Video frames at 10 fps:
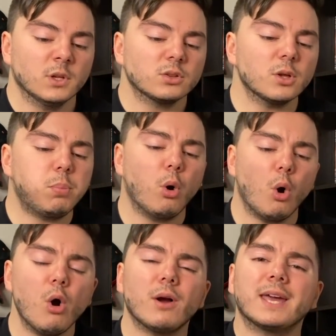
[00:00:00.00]
The
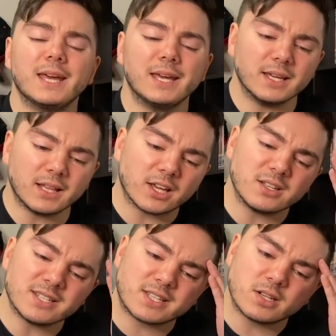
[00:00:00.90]
poor kid. Are
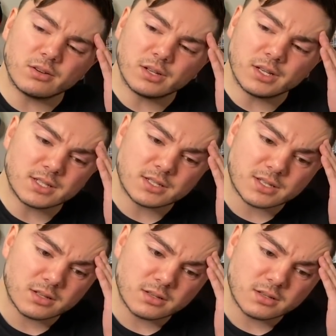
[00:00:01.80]
you serious?